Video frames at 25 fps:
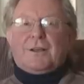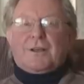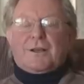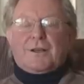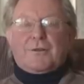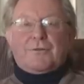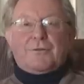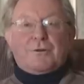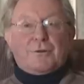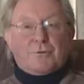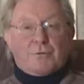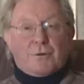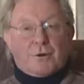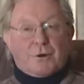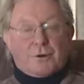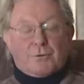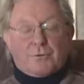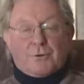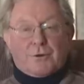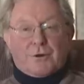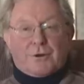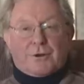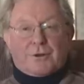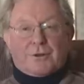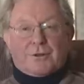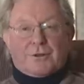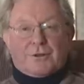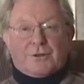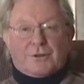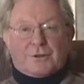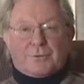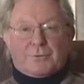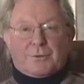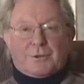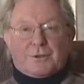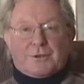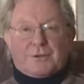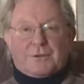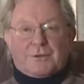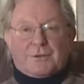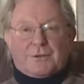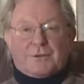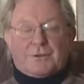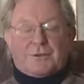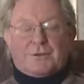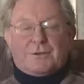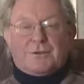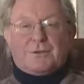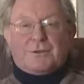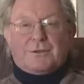if you want to work in this
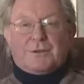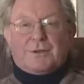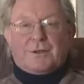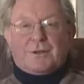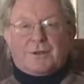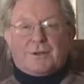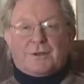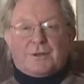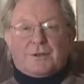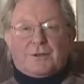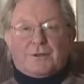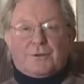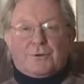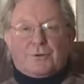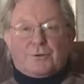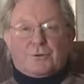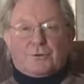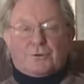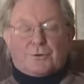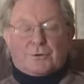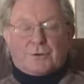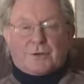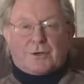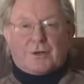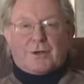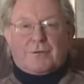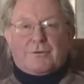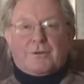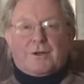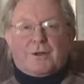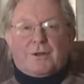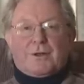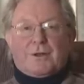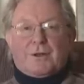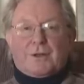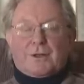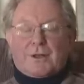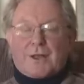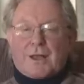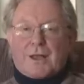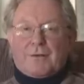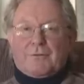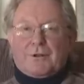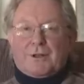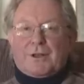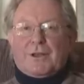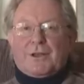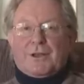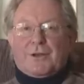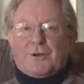business, you should never
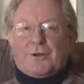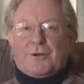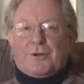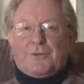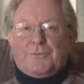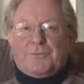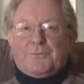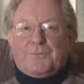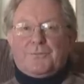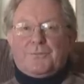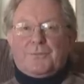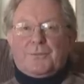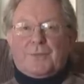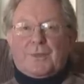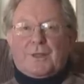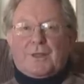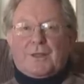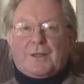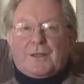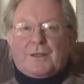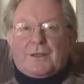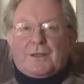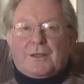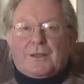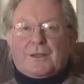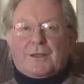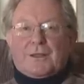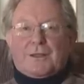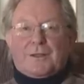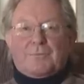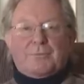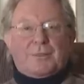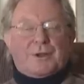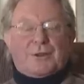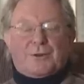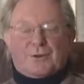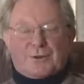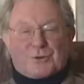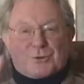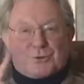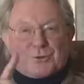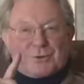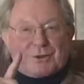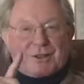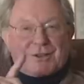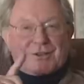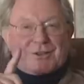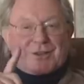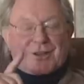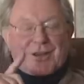have an ego, because you'll
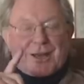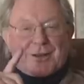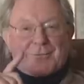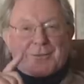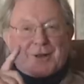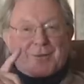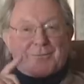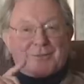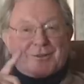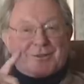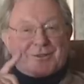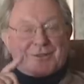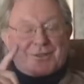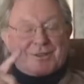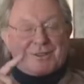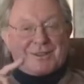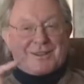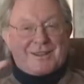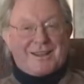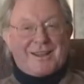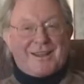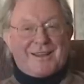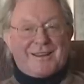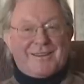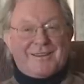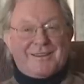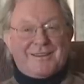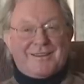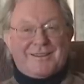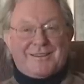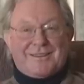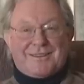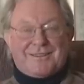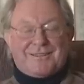get your comeuppance in the end.